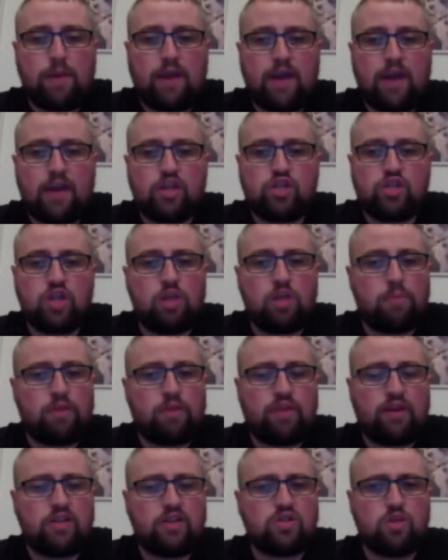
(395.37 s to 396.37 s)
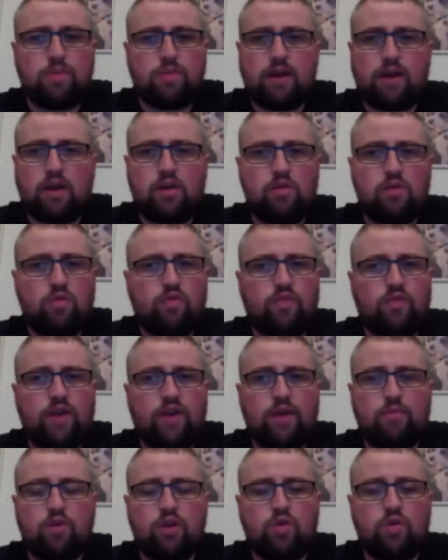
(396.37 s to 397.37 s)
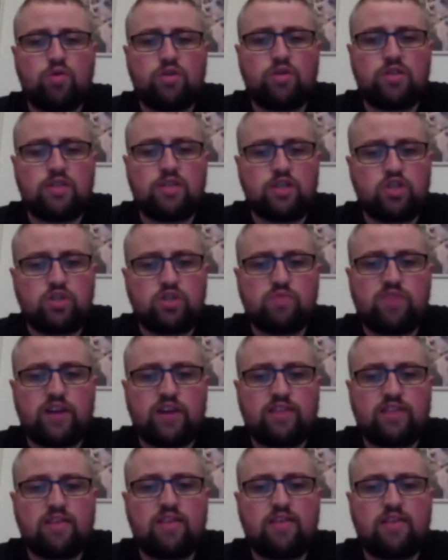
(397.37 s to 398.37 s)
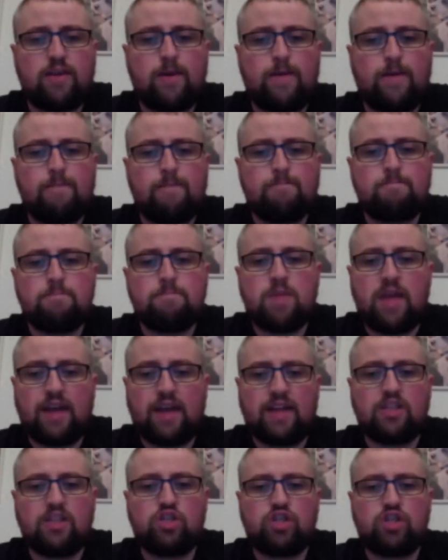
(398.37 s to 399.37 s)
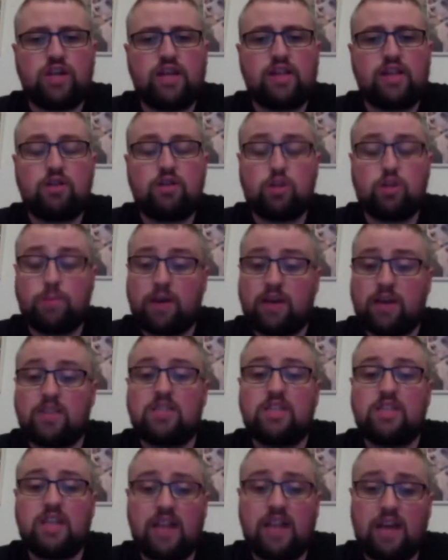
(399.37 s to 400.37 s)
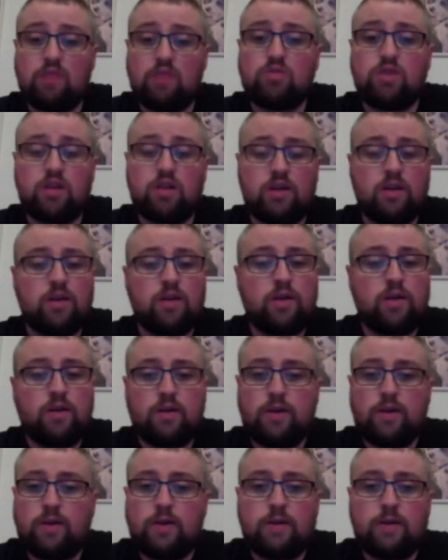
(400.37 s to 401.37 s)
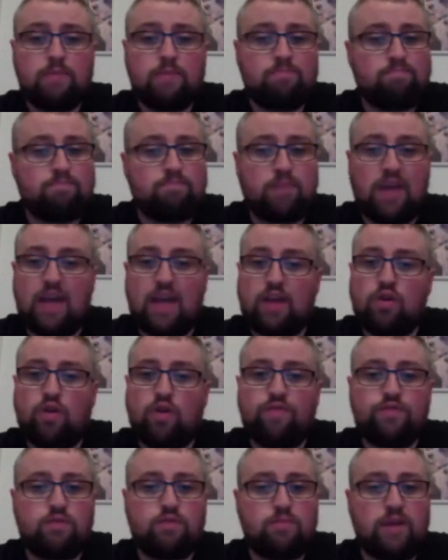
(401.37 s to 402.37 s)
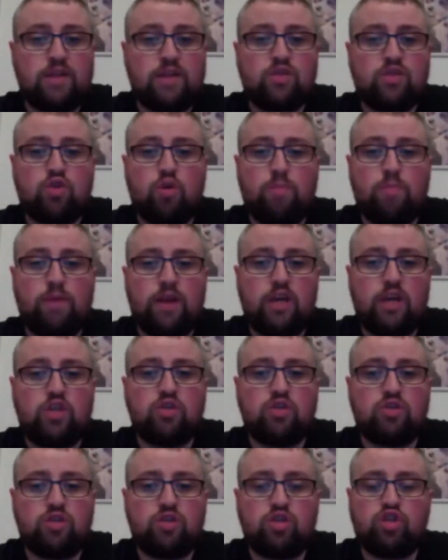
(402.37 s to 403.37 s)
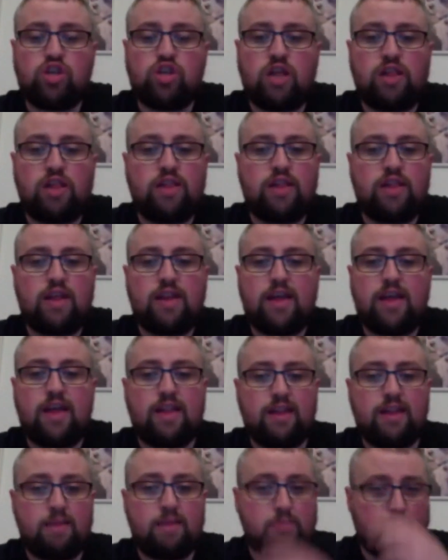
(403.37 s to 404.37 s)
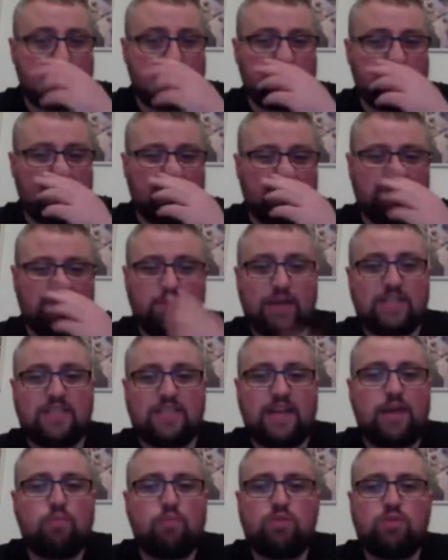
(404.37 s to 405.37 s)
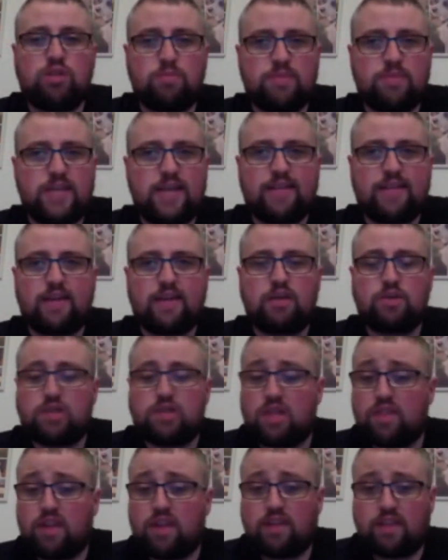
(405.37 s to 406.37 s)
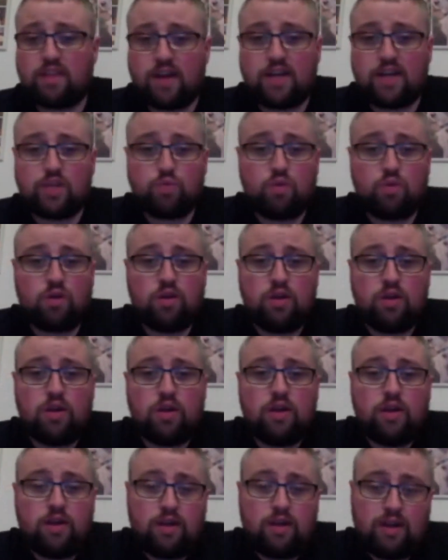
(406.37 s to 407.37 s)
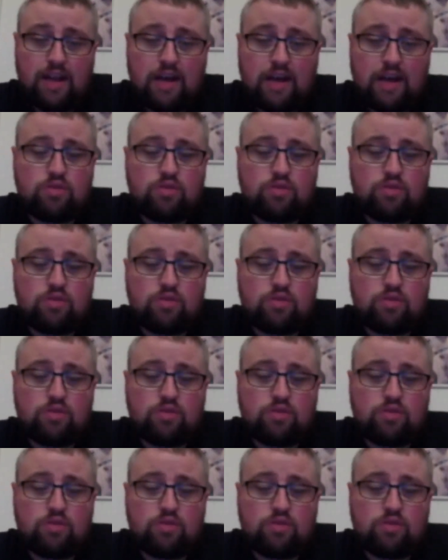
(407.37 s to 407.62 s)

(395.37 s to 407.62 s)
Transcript: I'm going to pick Eric Shelton, but I think it's going to be a close fight. I'm going to go decision victory there against Jenel Lausa, but I can see Lausa getting off some nice combinations in Shelton, and maybe Shelton mixing it in with some takedowns, because I think that is what